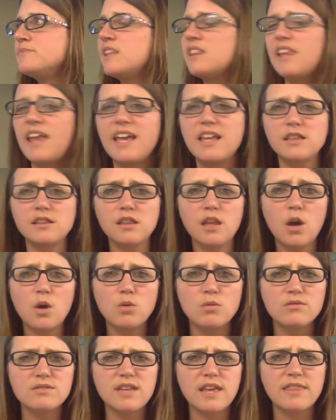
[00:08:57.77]
like
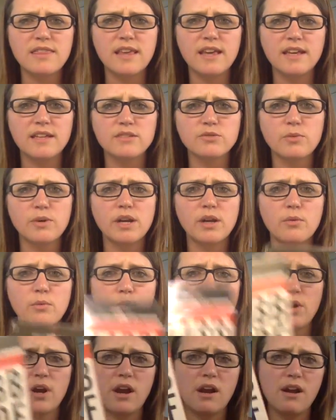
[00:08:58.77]
Lowe's, I think is
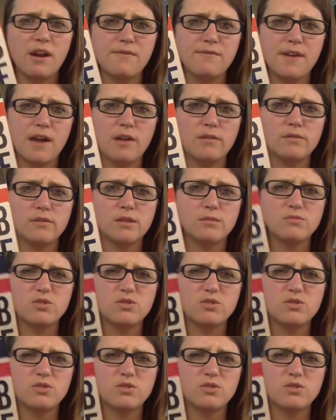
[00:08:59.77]
where I found them.